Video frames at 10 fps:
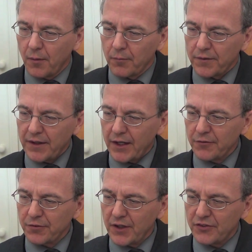but the
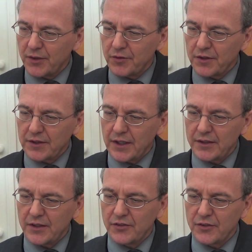added phrase seems to
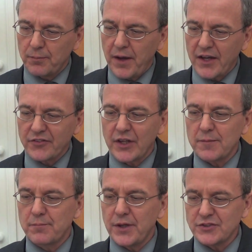indicate he's an
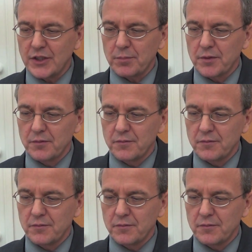apostate bishop